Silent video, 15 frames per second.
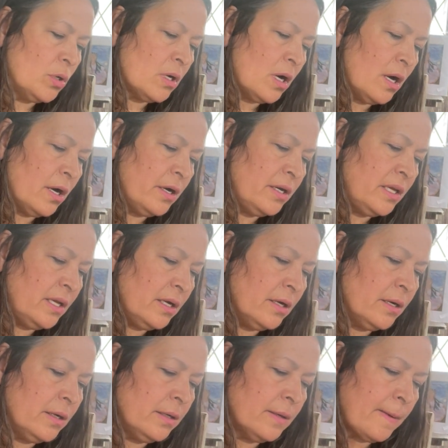card
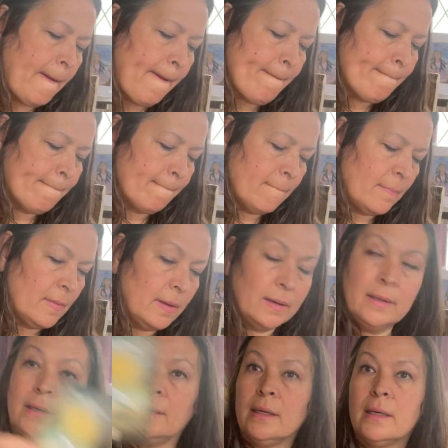here
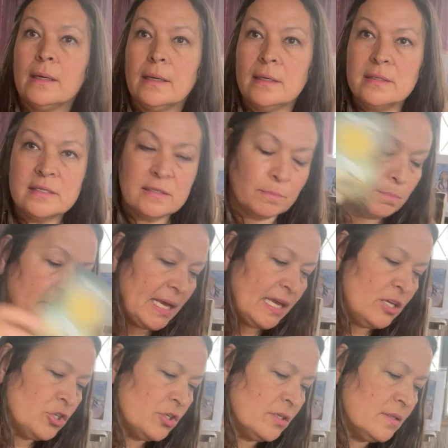and some
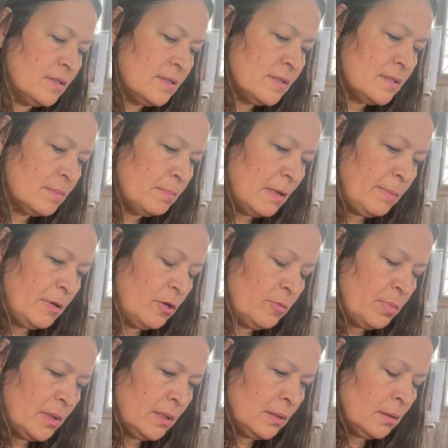patience. Maybe you've
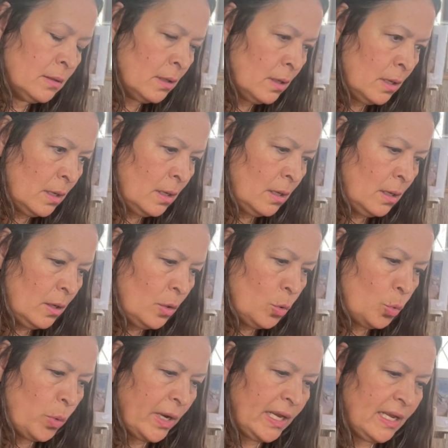been
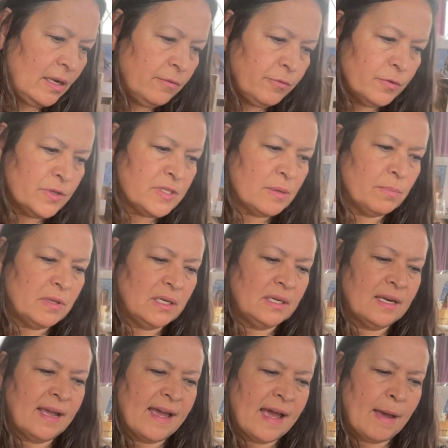waiting for something
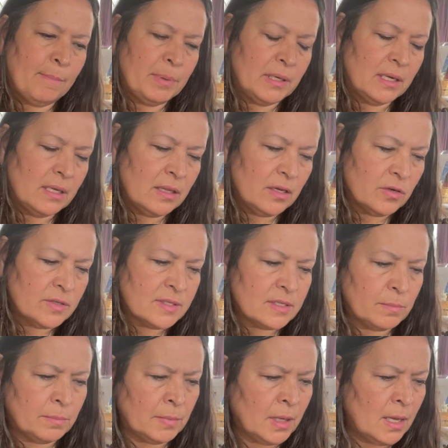to happen and there's
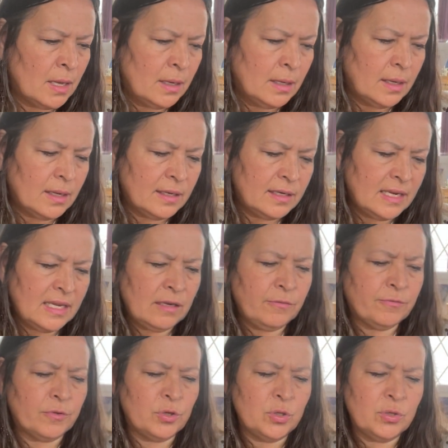some a need
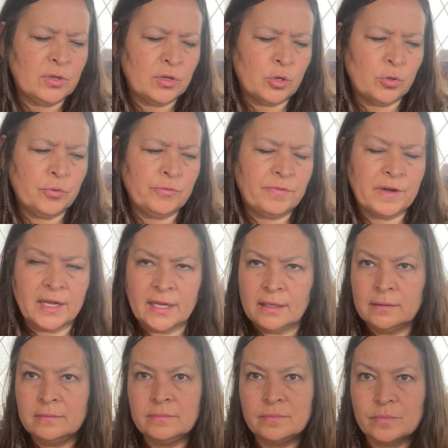for you to go
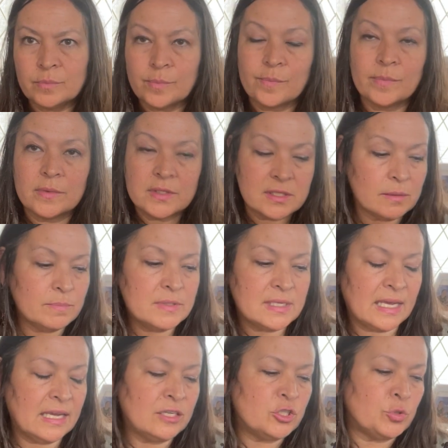find some
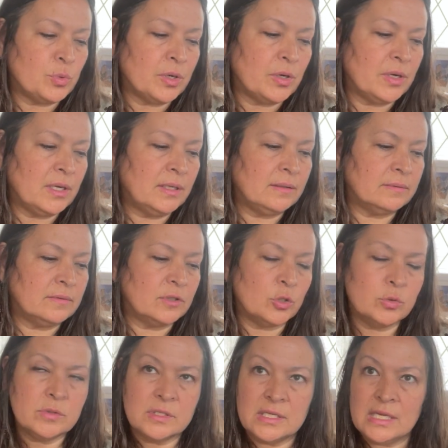sanctuary.
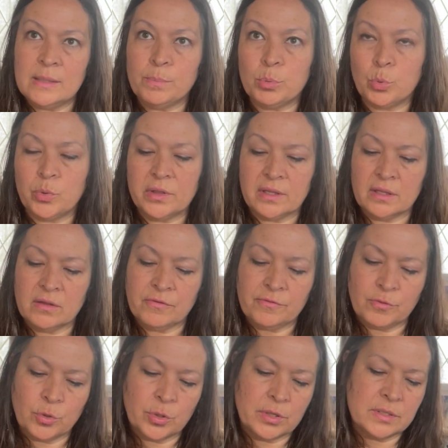Go deep within the
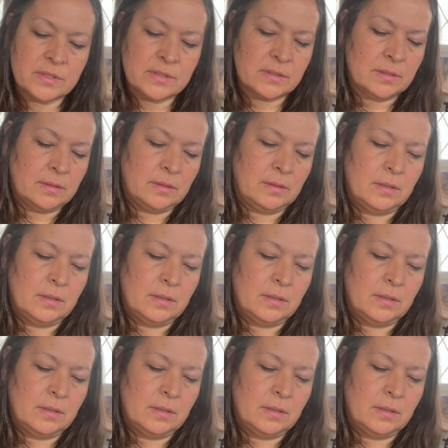forest.